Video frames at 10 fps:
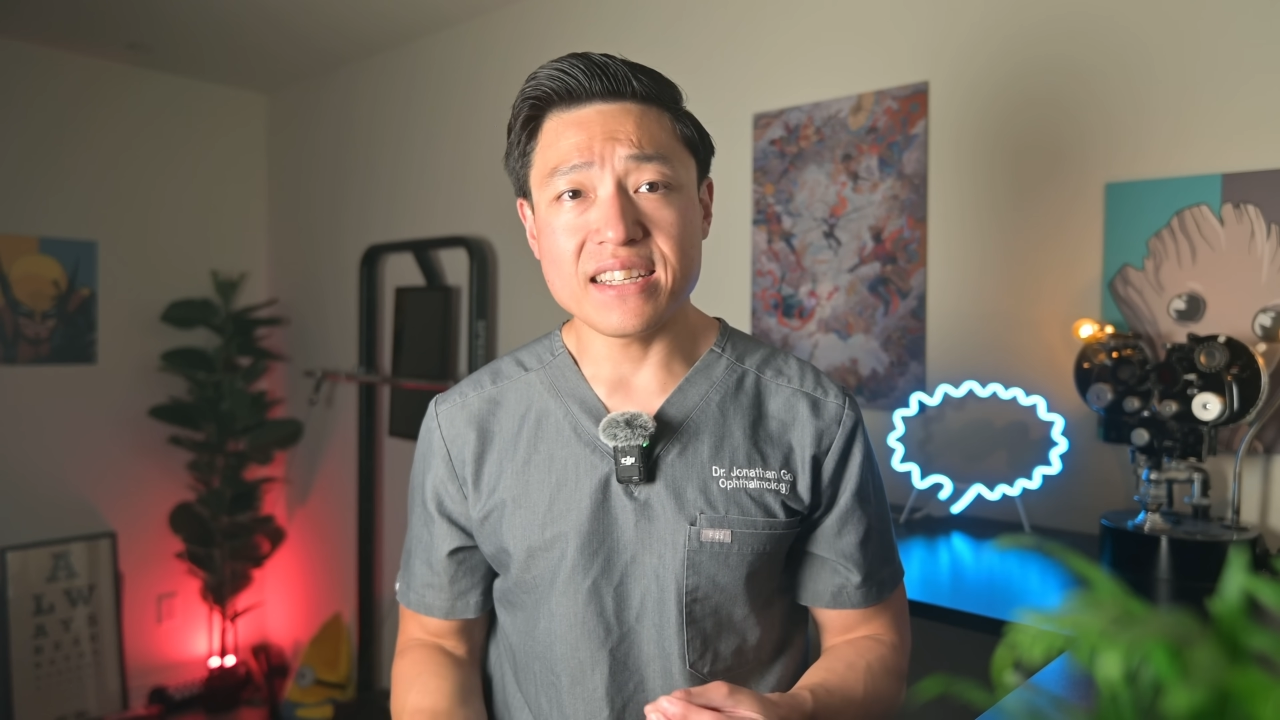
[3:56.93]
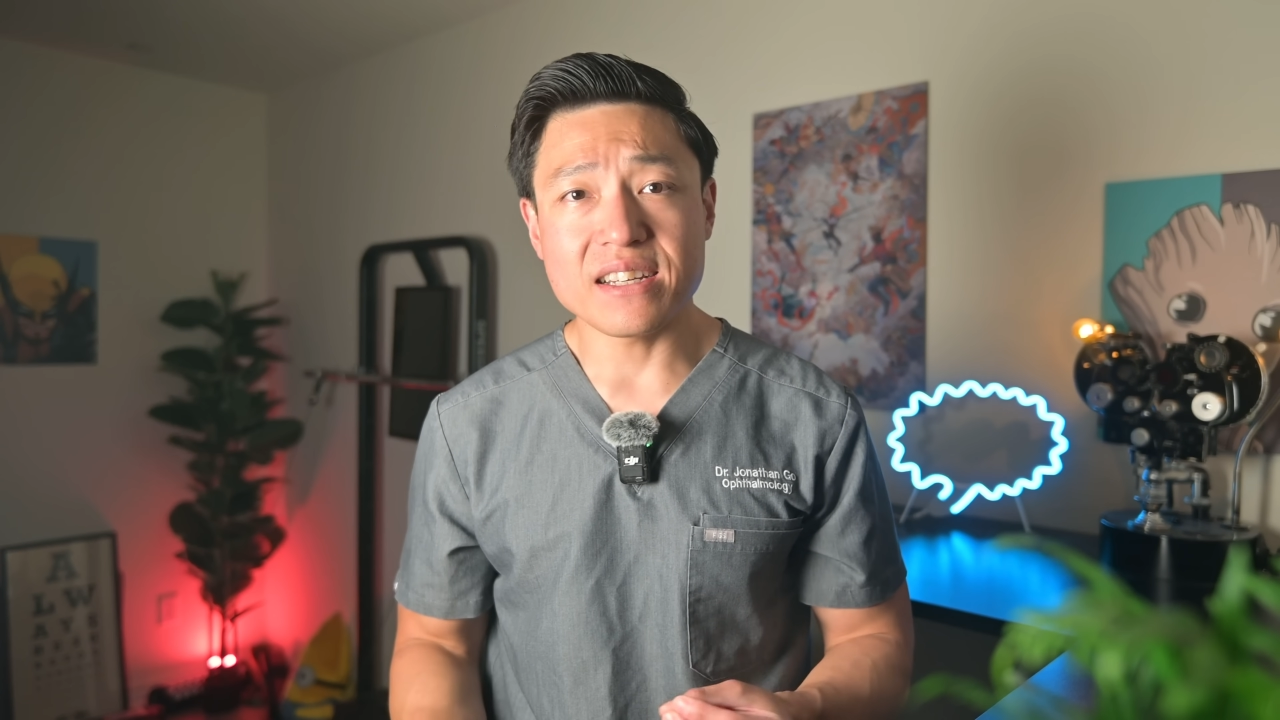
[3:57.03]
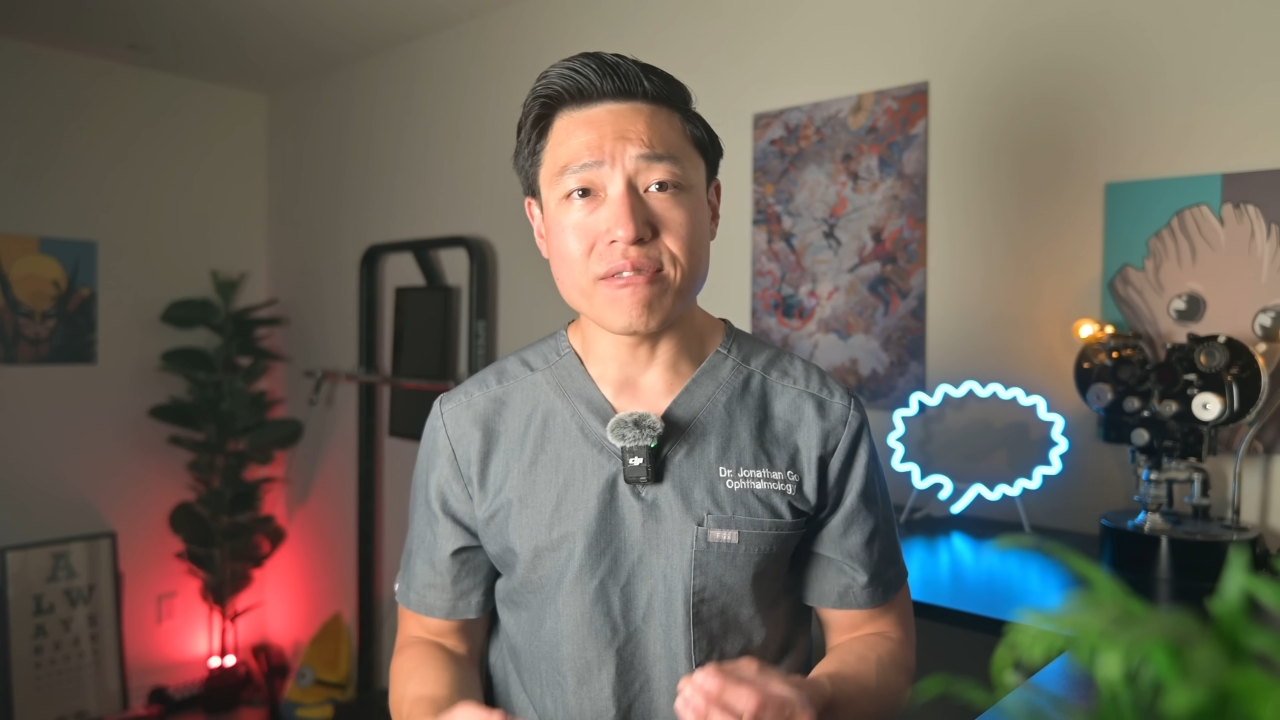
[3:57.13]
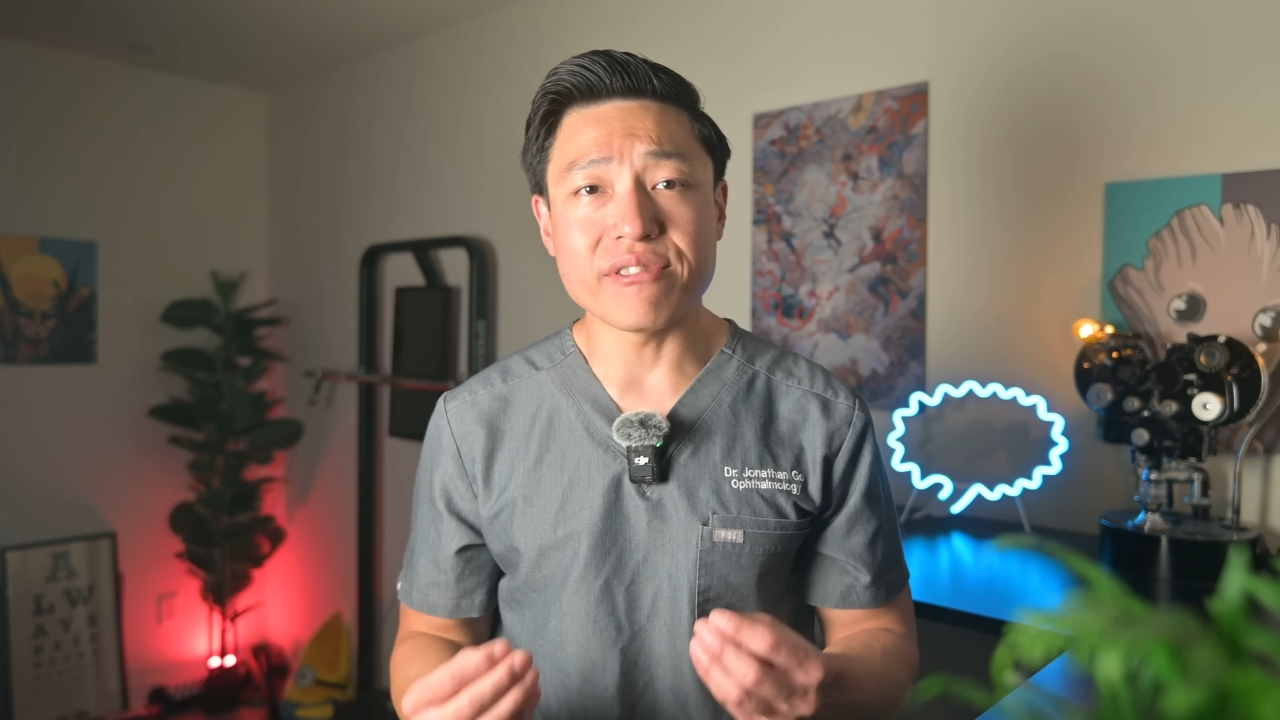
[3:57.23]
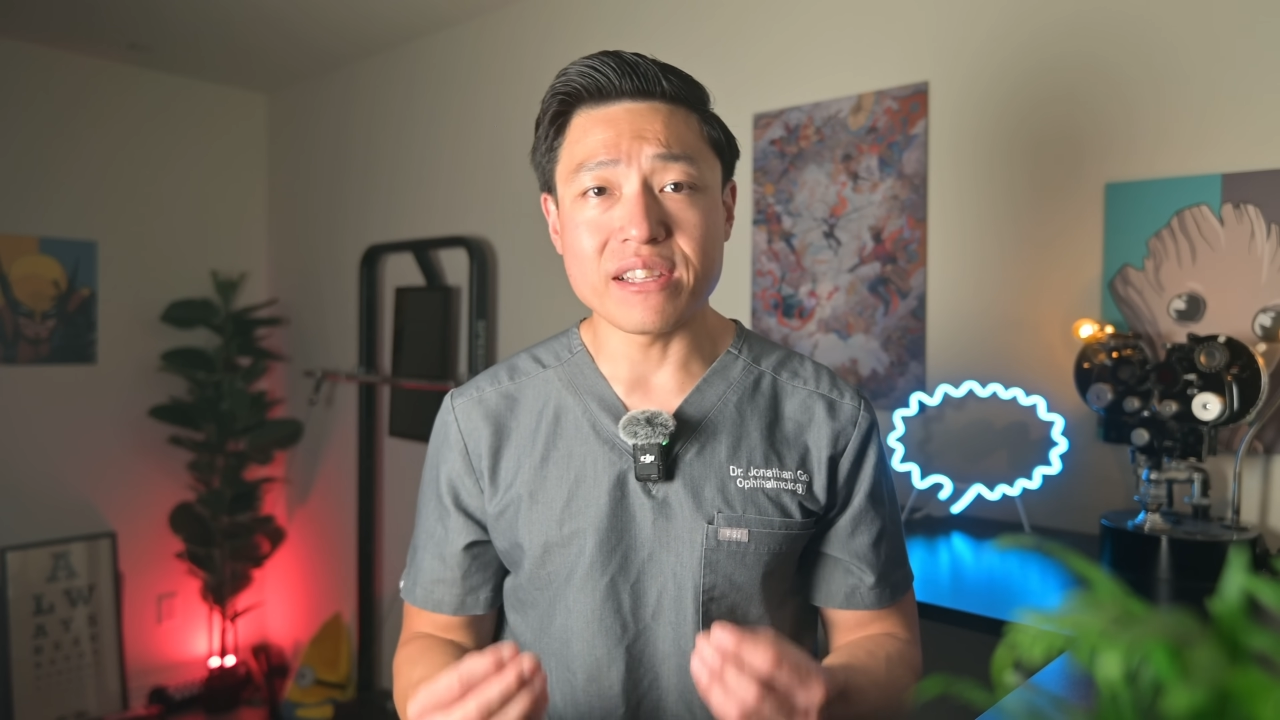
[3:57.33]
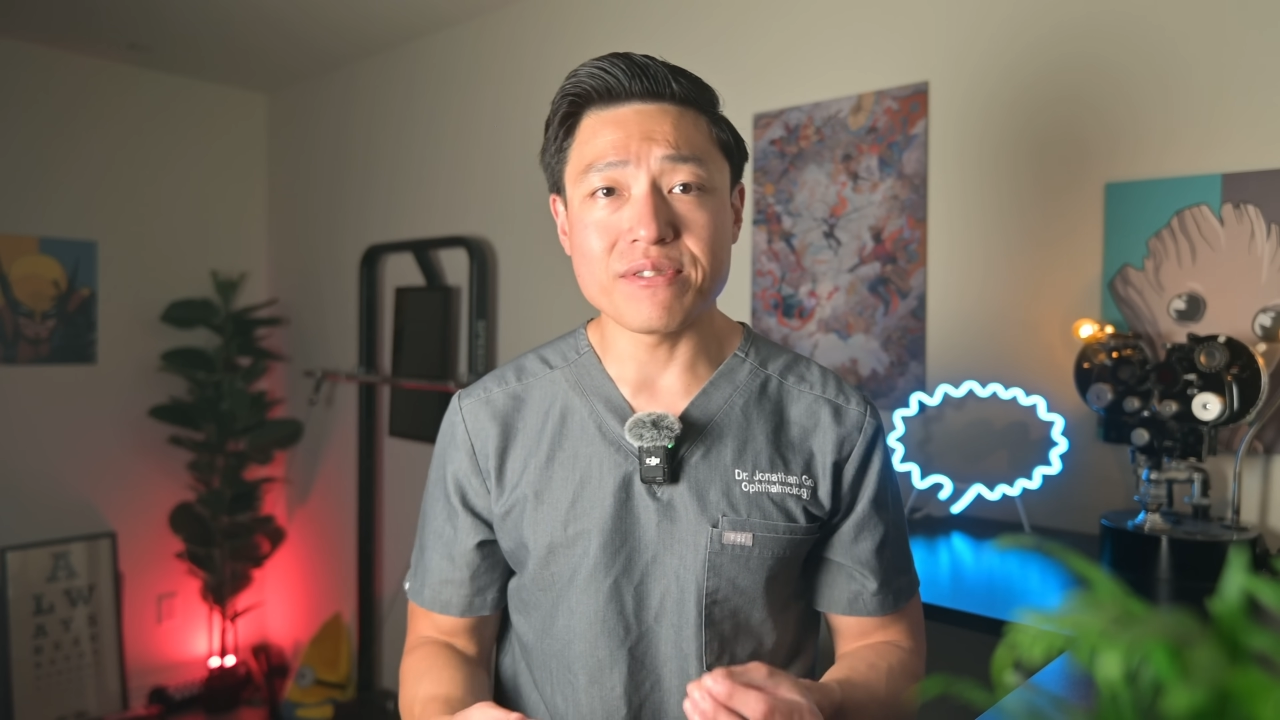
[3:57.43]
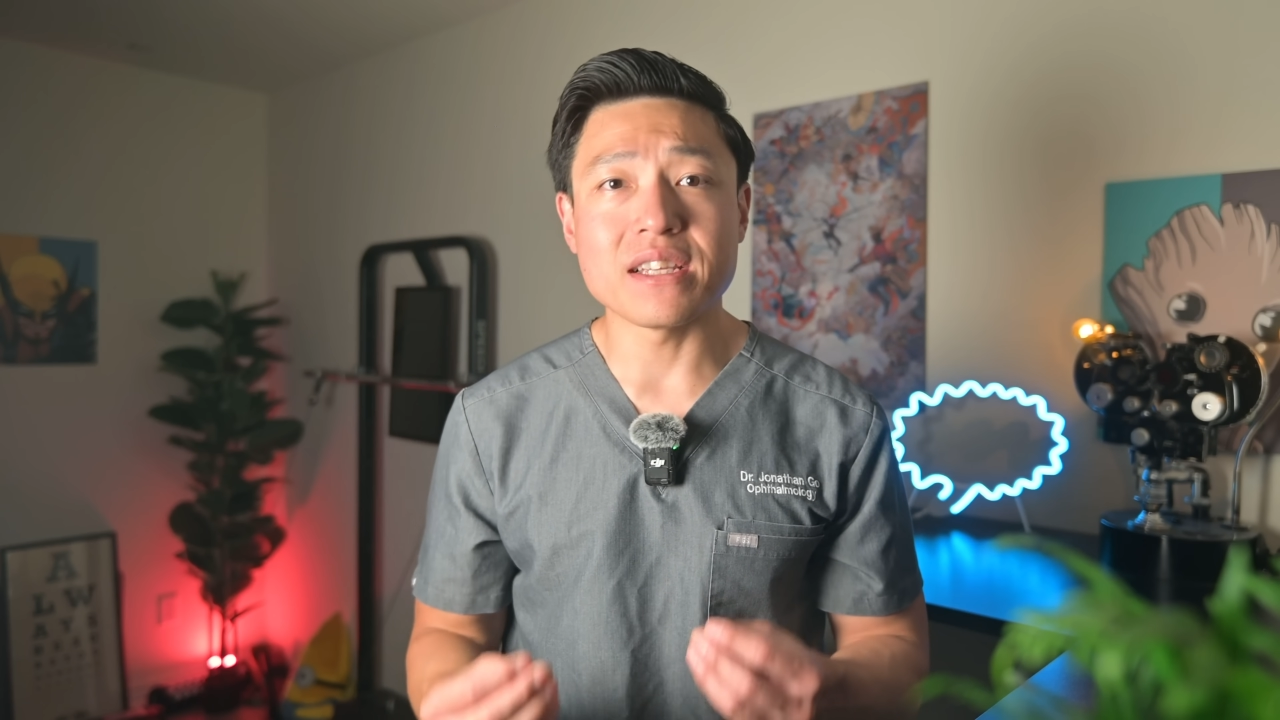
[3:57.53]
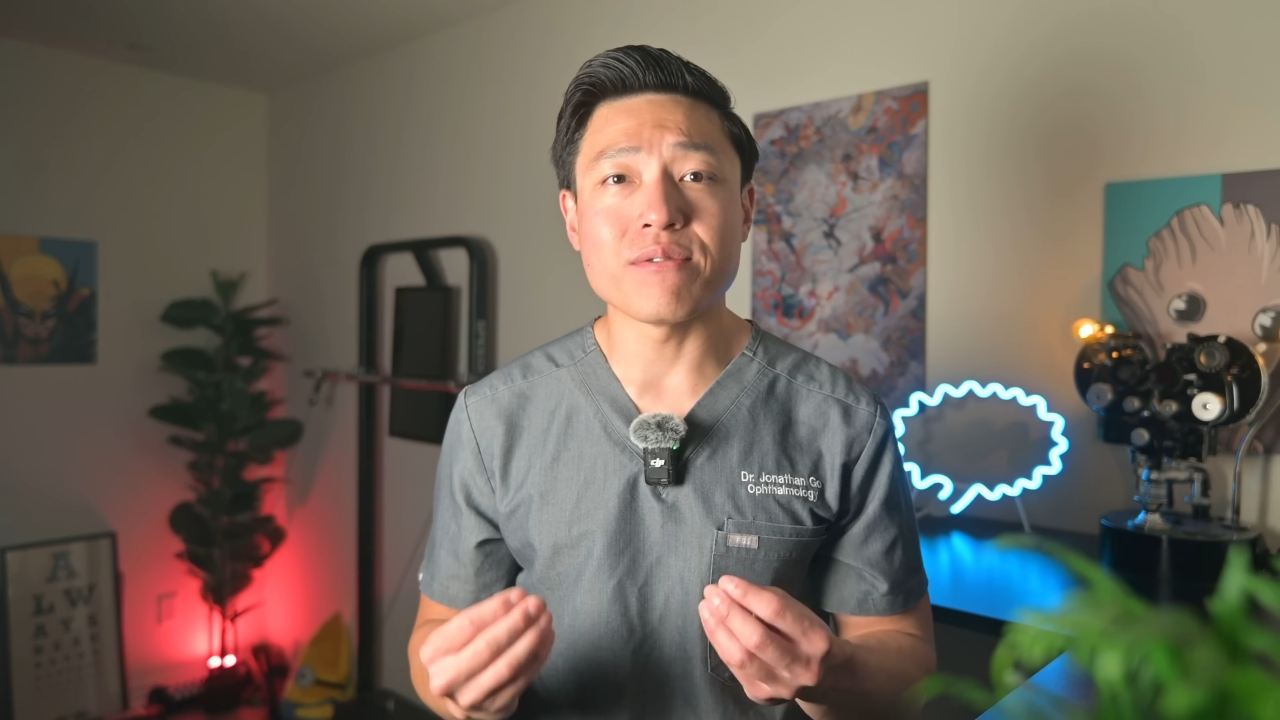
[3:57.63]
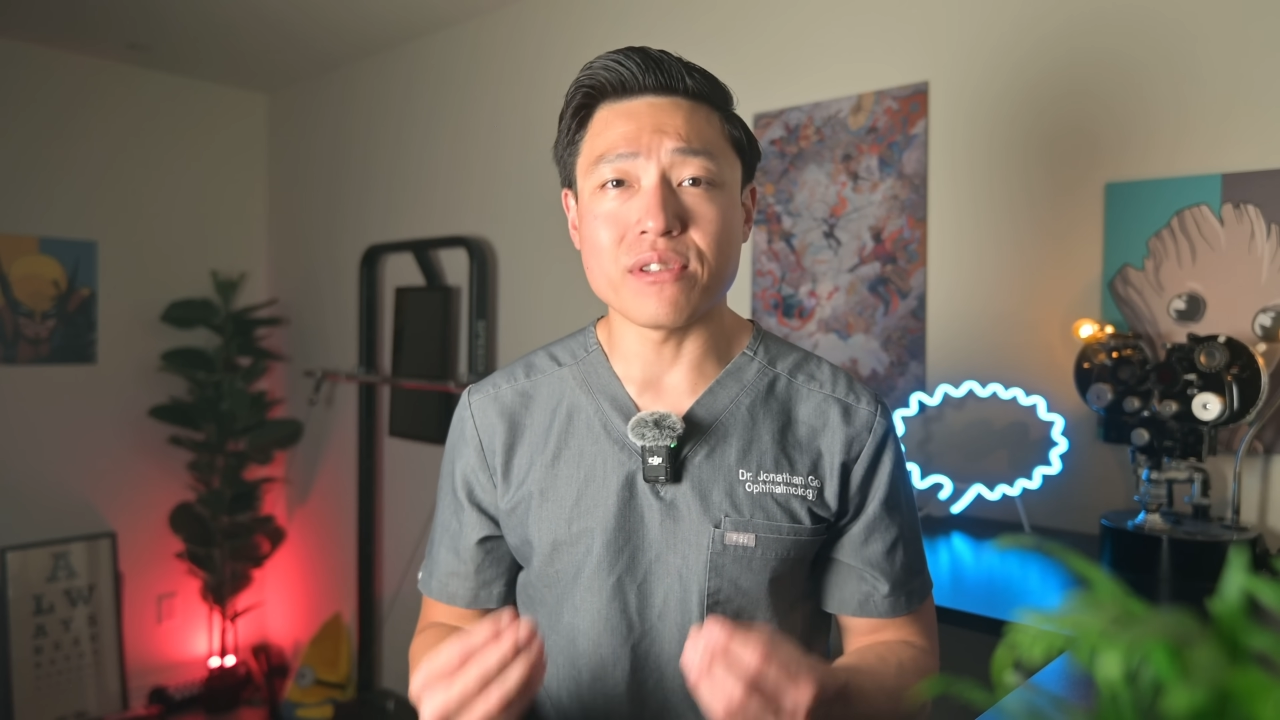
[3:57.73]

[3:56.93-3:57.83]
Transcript: of lifting